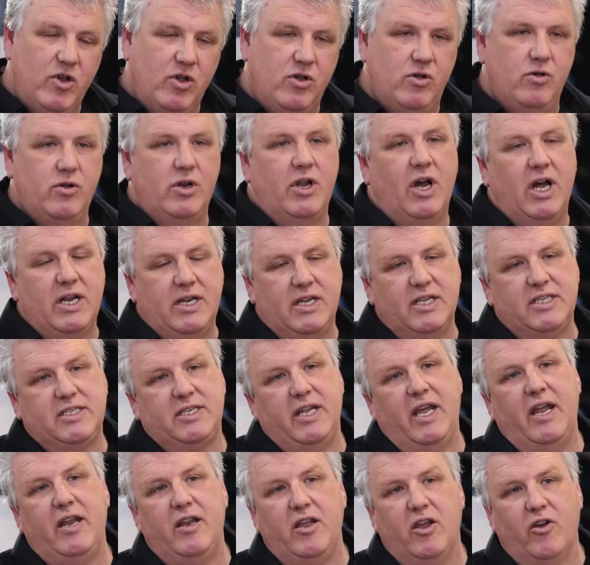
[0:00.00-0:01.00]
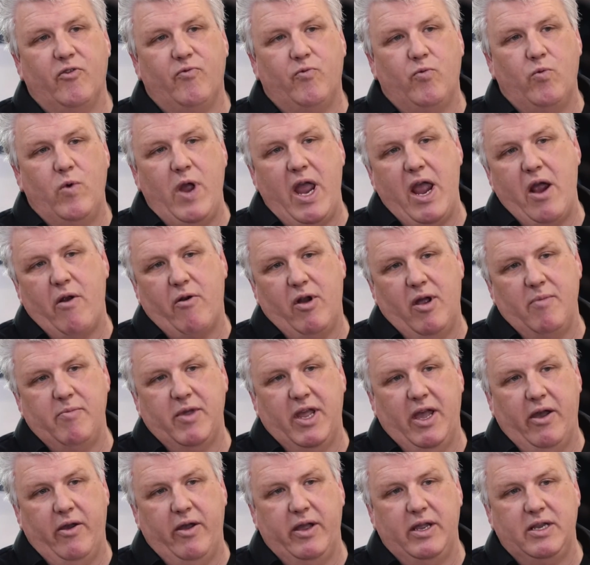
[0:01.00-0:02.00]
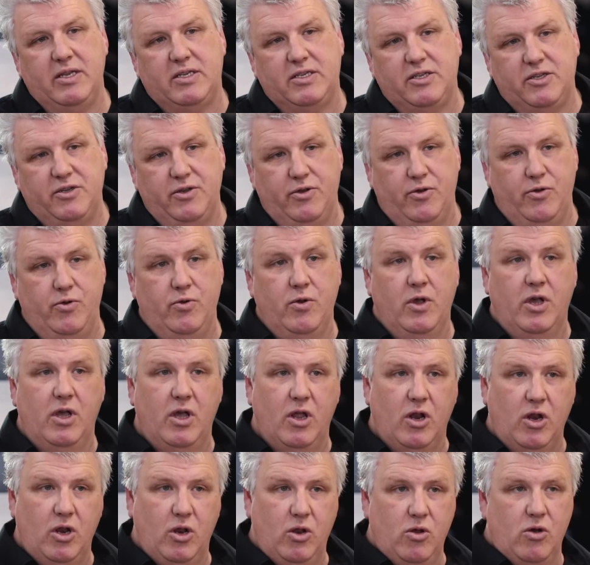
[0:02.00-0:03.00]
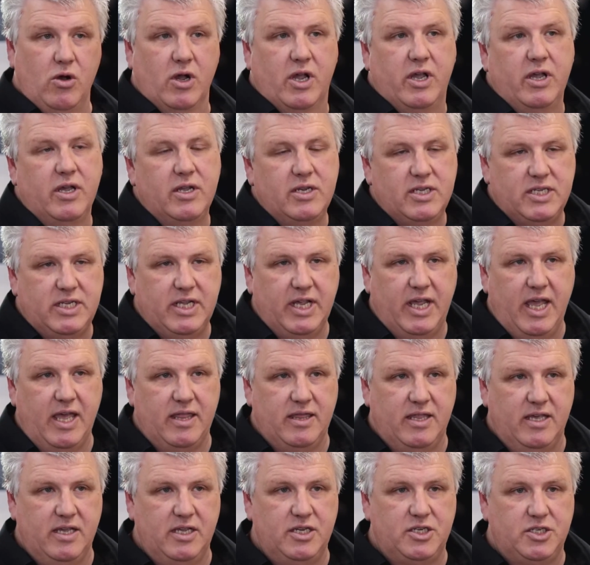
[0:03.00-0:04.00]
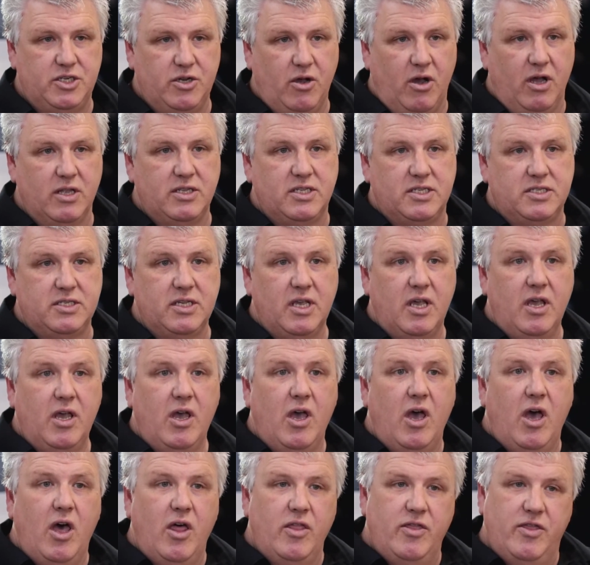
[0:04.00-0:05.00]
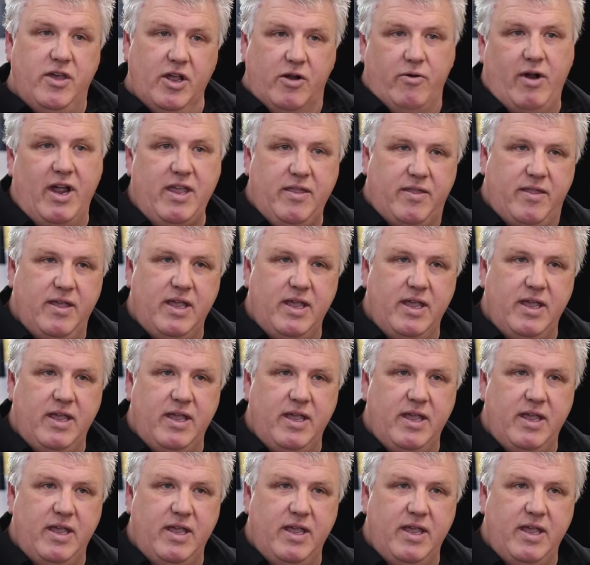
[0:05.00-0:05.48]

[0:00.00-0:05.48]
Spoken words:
a good understanding of where I'm going to look to get these shots. The great